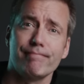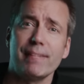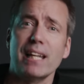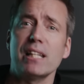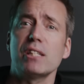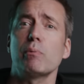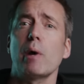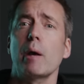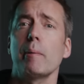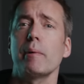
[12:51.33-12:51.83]

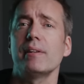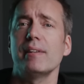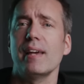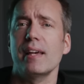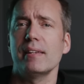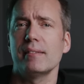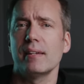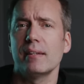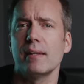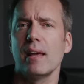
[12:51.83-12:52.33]
That's why we
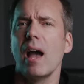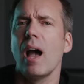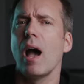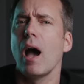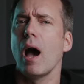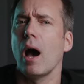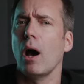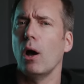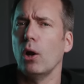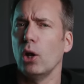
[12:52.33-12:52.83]
tested
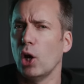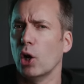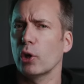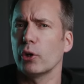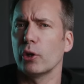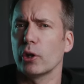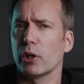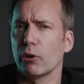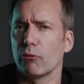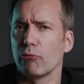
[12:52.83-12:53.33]
how long
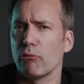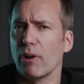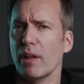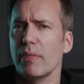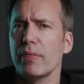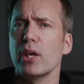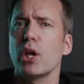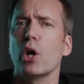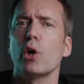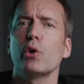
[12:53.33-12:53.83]
you can
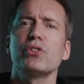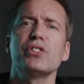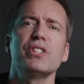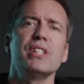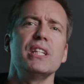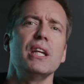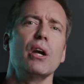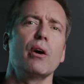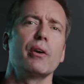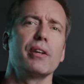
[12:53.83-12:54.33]
run the
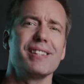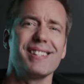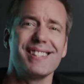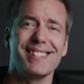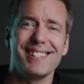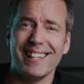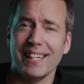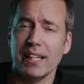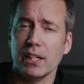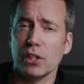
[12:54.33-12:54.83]
OSEE on a
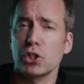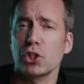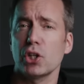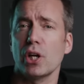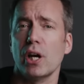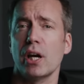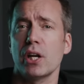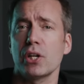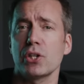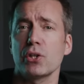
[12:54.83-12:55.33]
single
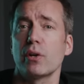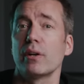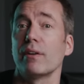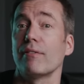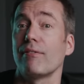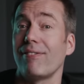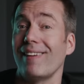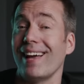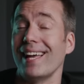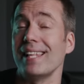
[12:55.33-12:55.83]
charge on a
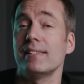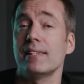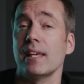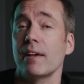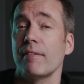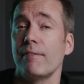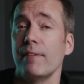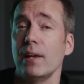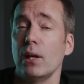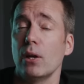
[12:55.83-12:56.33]

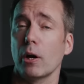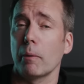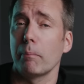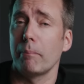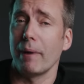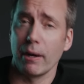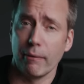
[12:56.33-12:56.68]
FlightSafe V-Log